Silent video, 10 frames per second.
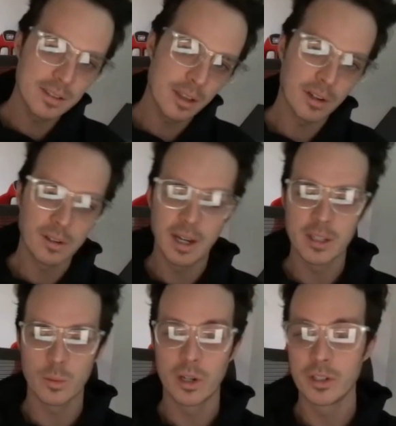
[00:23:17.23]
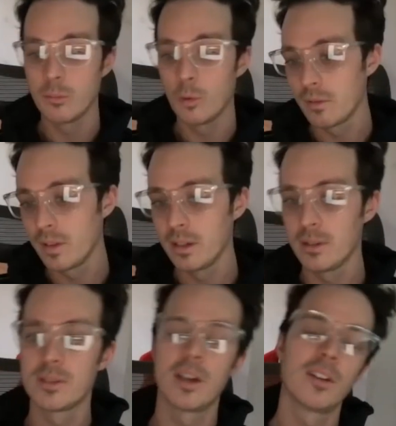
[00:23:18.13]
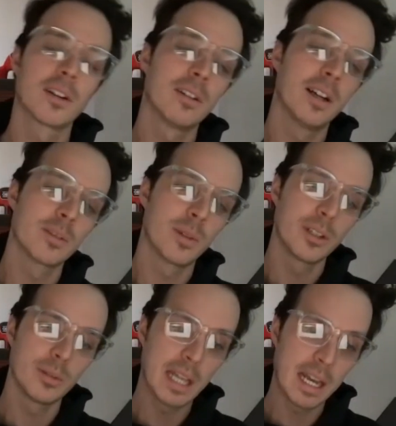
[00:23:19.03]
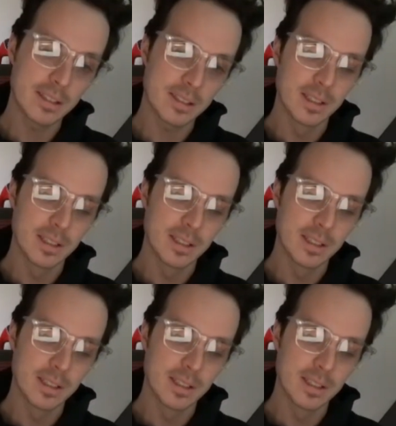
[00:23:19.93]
Other clients want to do more videos. Other clients want to do less.